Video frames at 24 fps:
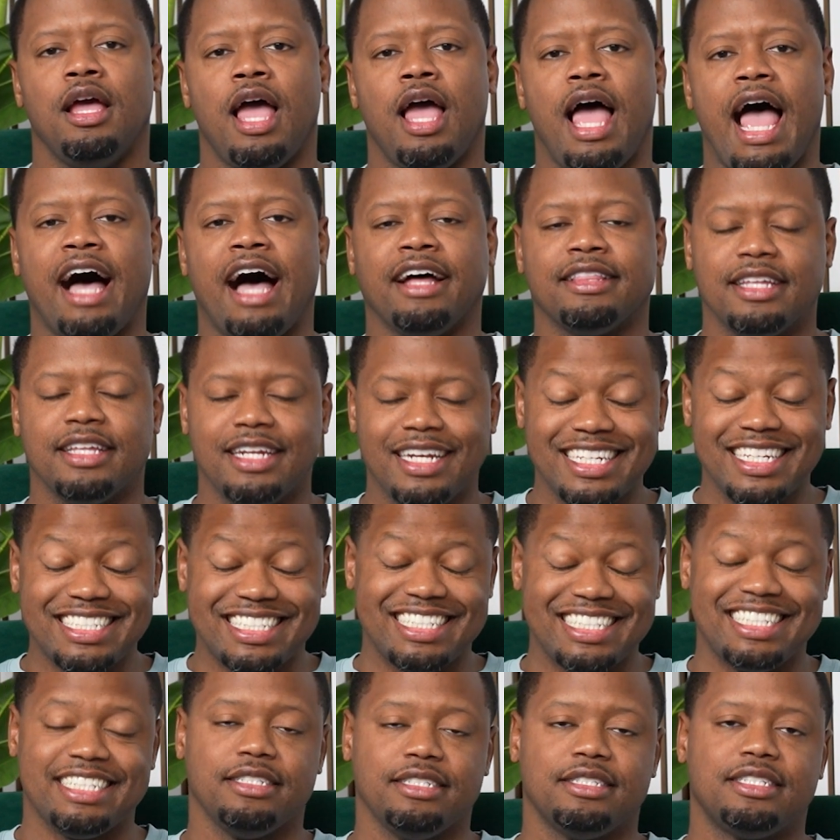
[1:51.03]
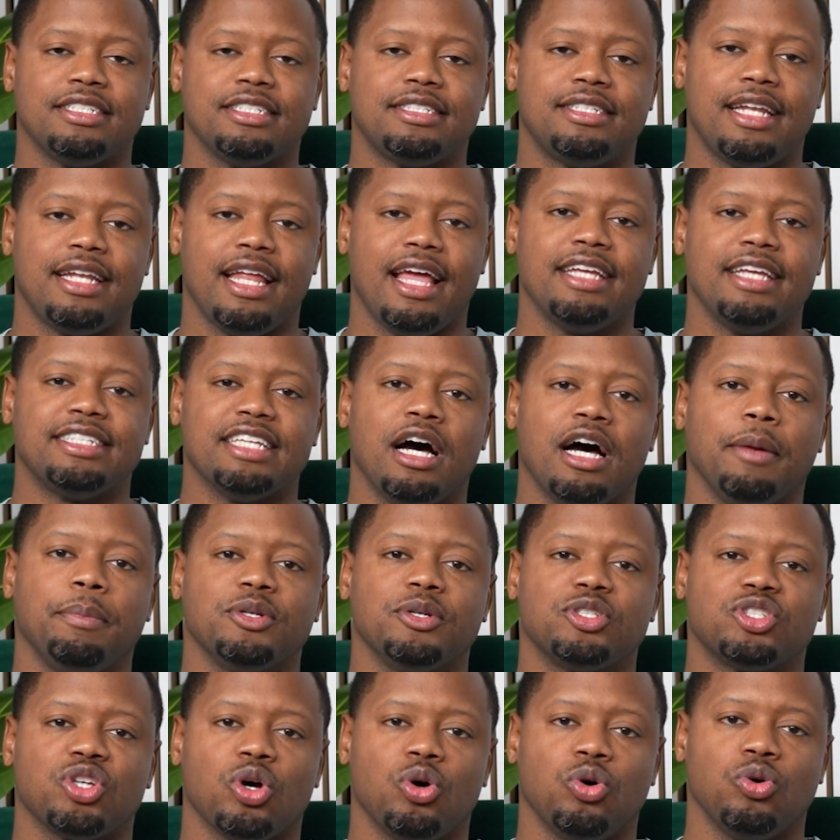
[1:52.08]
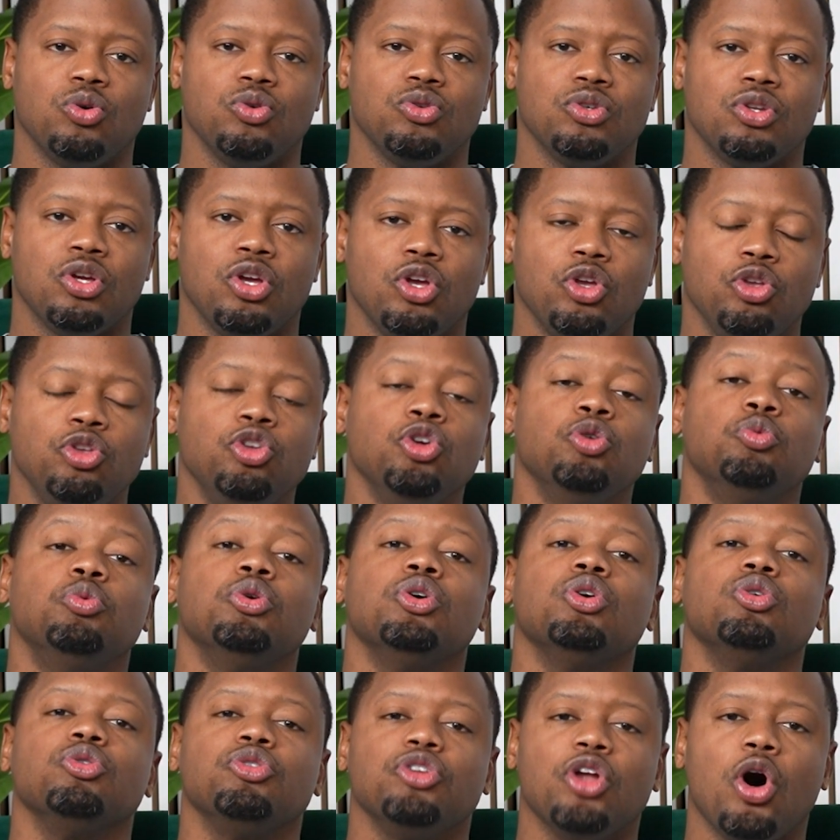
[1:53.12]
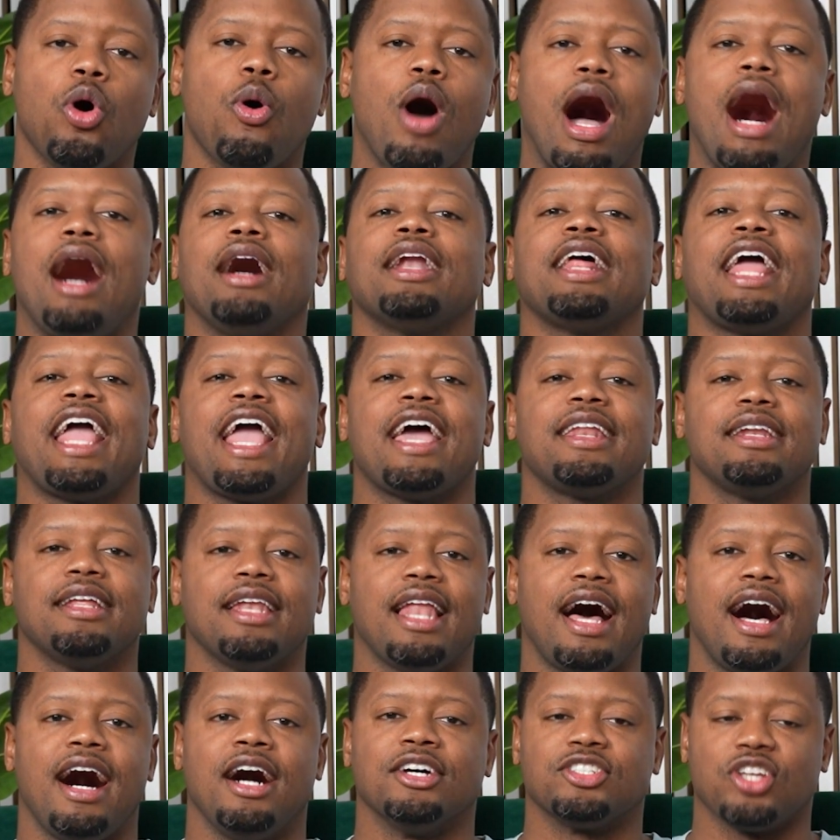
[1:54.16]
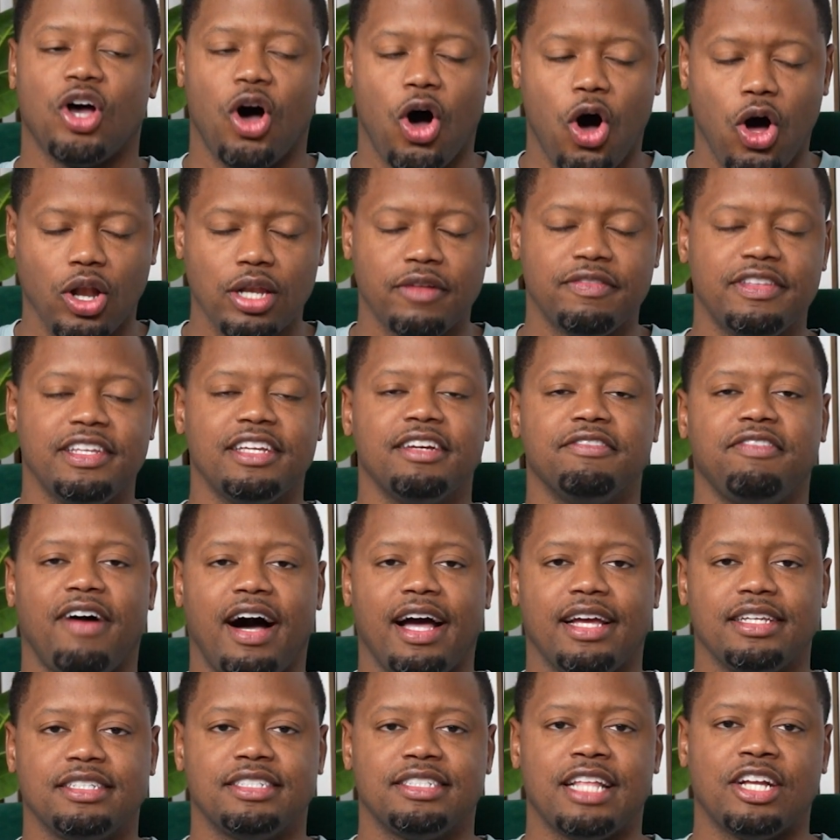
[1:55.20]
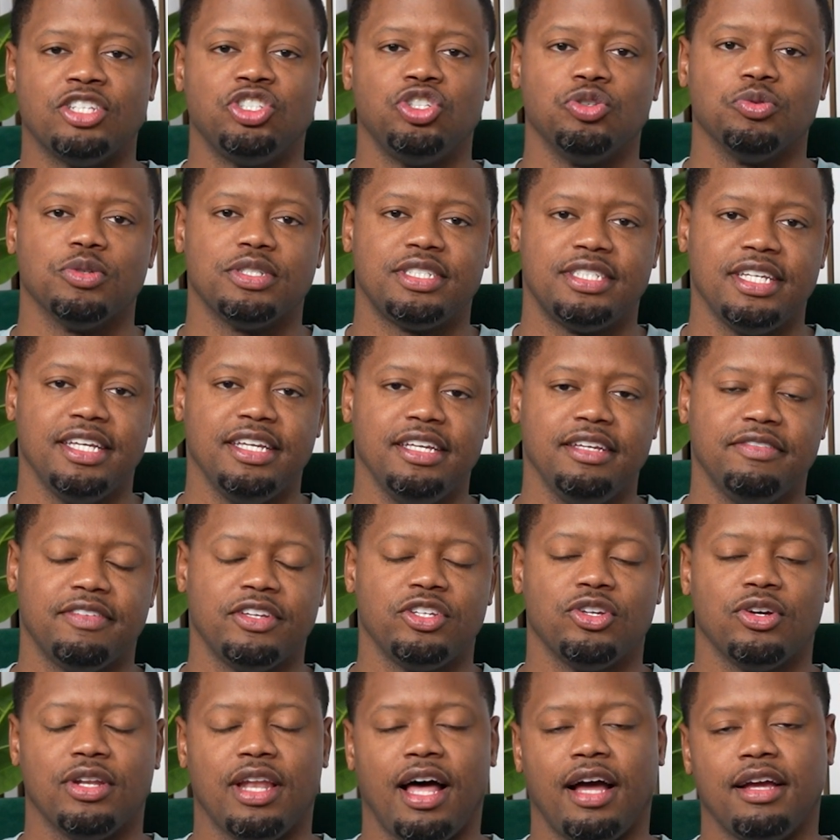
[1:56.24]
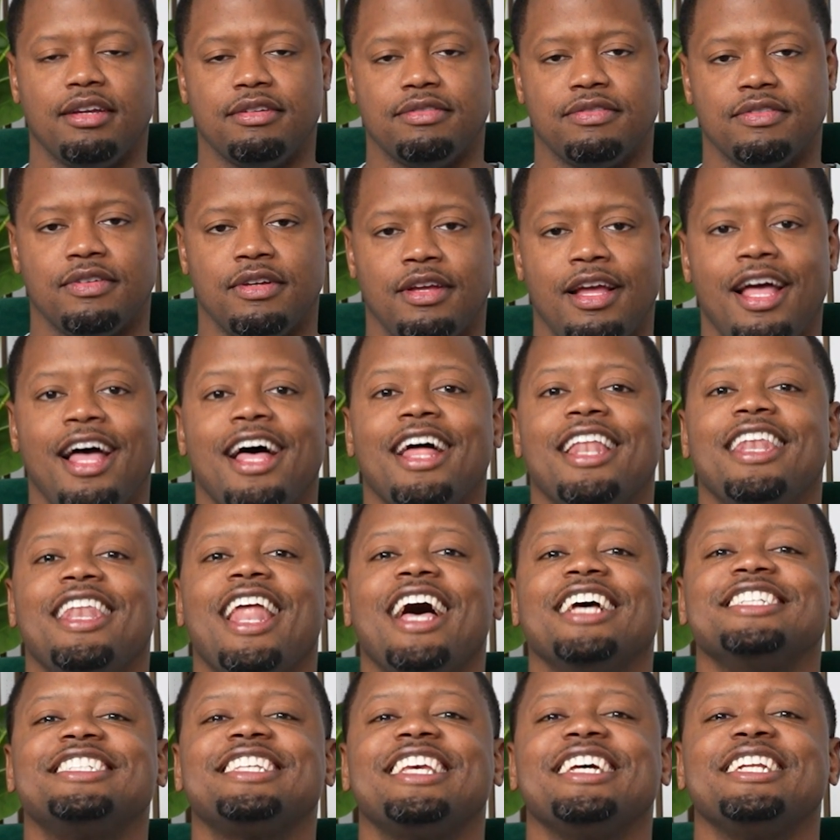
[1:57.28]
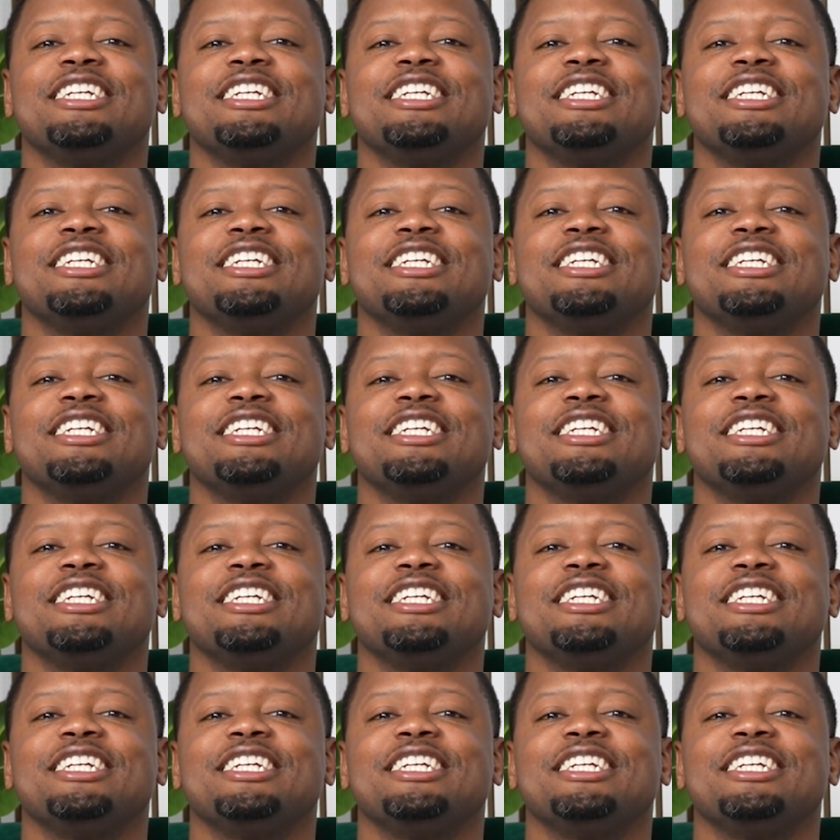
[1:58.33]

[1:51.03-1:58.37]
After listening to today's episode, you will know how to analyze all of the advice that you receive in your life. Let's get